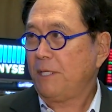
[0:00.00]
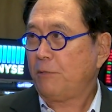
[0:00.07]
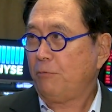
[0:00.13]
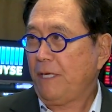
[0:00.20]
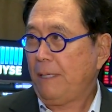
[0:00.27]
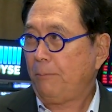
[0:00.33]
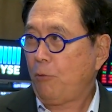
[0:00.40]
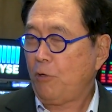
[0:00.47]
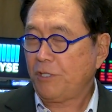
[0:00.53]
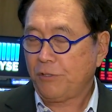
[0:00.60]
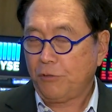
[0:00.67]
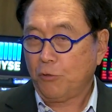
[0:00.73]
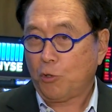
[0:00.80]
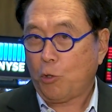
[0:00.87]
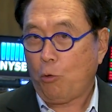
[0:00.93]
between a
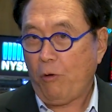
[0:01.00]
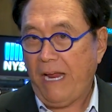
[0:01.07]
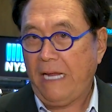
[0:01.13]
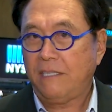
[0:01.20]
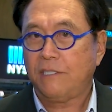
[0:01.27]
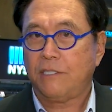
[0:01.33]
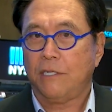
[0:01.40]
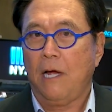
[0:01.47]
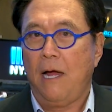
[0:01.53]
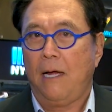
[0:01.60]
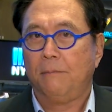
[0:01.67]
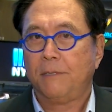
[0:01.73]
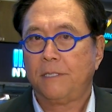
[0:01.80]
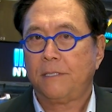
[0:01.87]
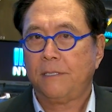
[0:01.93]
person who creates
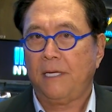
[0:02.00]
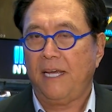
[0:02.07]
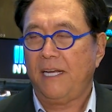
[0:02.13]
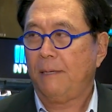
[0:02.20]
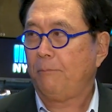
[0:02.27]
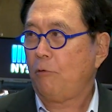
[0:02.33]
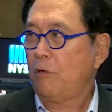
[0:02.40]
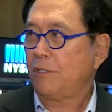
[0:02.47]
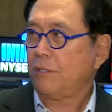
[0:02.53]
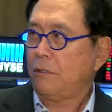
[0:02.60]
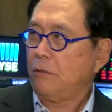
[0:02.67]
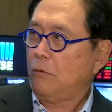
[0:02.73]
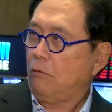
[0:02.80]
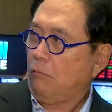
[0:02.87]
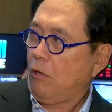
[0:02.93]
jobs and a
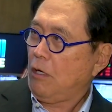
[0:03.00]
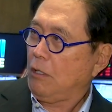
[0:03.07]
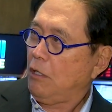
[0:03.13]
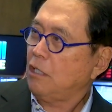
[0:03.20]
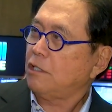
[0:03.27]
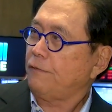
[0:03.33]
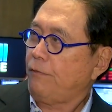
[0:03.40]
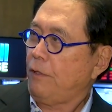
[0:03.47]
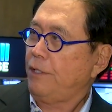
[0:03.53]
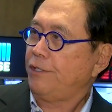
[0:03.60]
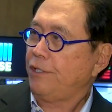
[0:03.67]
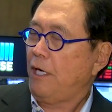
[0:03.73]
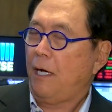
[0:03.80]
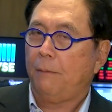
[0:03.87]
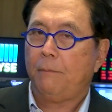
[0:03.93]
person who looks for a
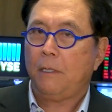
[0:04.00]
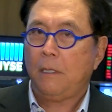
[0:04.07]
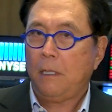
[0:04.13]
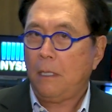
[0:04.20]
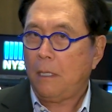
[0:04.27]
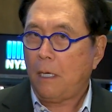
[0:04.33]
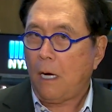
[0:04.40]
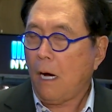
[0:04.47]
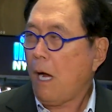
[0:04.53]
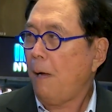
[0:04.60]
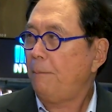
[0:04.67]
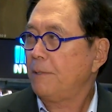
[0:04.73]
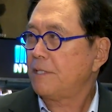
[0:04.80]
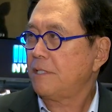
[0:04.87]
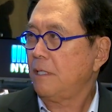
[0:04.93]
job are
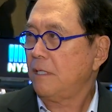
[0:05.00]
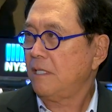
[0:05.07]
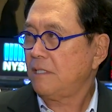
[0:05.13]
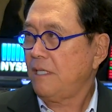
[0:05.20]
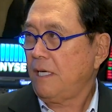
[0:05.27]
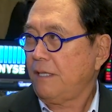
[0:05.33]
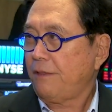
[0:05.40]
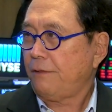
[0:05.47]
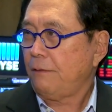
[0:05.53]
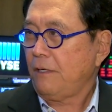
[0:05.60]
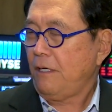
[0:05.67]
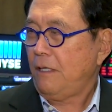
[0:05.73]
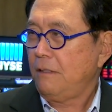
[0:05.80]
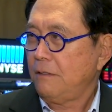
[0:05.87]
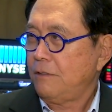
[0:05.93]
opposite. It's like
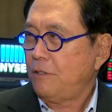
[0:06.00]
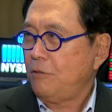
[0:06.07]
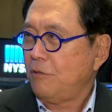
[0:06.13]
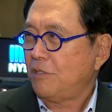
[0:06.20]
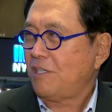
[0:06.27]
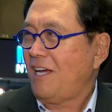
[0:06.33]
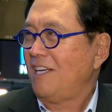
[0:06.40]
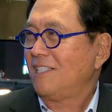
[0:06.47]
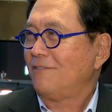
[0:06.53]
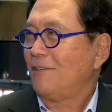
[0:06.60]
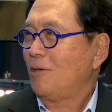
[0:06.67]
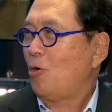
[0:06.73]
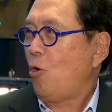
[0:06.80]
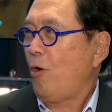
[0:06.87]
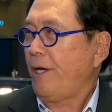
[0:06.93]
you know two sides of
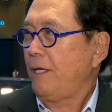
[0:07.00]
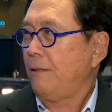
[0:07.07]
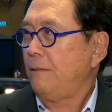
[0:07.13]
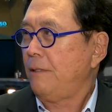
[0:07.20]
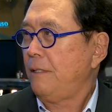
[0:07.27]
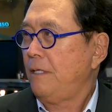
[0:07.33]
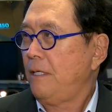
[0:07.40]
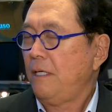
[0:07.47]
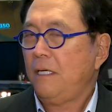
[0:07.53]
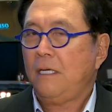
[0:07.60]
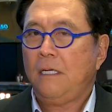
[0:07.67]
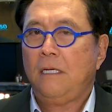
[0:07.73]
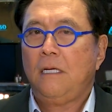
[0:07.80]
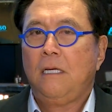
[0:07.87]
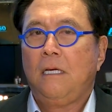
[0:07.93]
a coin.
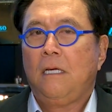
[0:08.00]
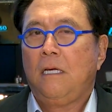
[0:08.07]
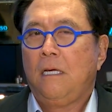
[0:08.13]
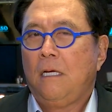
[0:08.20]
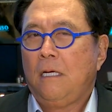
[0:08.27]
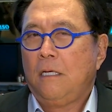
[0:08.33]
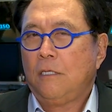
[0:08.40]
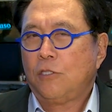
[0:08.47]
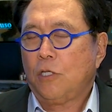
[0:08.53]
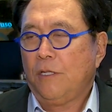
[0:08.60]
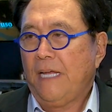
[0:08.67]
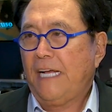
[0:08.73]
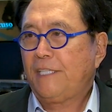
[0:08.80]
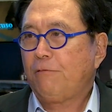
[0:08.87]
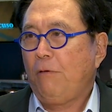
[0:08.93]
Mm.
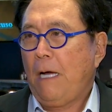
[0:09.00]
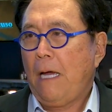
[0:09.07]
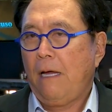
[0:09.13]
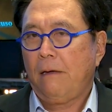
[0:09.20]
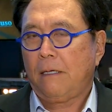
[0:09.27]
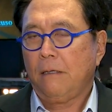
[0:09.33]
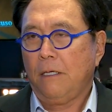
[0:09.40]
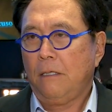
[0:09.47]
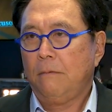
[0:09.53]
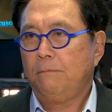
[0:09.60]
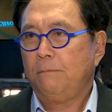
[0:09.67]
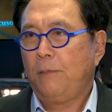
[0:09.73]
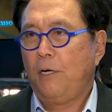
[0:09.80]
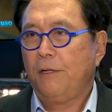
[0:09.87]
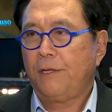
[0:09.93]
So that's why you know
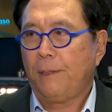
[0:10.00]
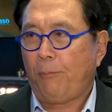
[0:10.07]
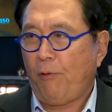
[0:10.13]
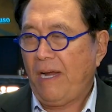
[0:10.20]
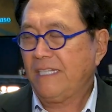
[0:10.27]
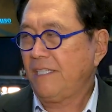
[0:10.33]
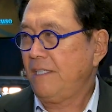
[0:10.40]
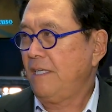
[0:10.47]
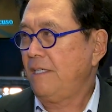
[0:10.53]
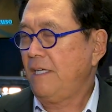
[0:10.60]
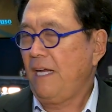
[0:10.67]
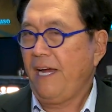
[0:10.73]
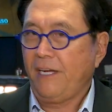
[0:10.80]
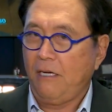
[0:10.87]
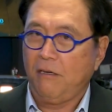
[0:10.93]
both the president
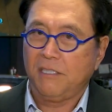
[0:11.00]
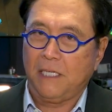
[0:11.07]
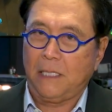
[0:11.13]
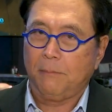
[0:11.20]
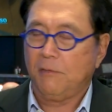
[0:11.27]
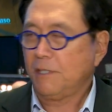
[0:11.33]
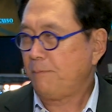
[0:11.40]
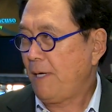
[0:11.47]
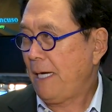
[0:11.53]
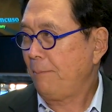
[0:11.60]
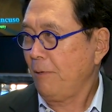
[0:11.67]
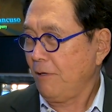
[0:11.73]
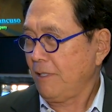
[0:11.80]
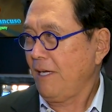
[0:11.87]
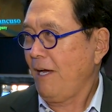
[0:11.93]
and I know he's not the most
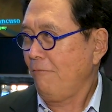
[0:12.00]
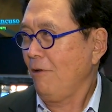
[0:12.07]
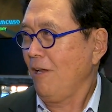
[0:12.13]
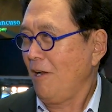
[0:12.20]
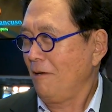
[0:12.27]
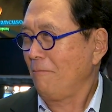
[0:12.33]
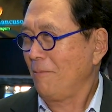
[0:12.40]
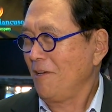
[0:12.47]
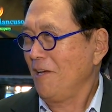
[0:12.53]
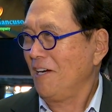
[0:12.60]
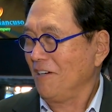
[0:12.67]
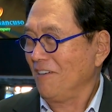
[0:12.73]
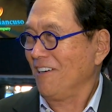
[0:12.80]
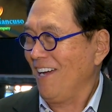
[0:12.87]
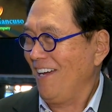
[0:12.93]
popular guy of a lot of
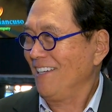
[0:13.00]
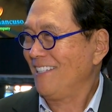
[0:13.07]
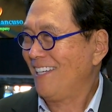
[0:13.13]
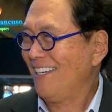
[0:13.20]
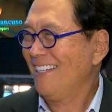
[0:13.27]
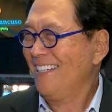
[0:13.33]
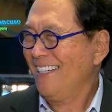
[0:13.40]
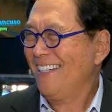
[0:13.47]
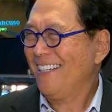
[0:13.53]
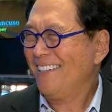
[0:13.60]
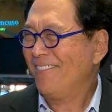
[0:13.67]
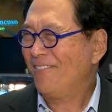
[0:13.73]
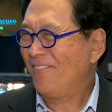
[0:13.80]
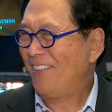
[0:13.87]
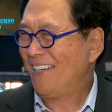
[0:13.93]
younger guys,
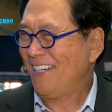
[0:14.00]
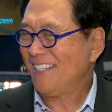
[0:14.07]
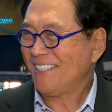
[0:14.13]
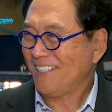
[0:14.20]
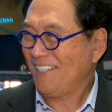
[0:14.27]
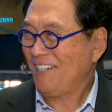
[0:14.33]
mm. but he's a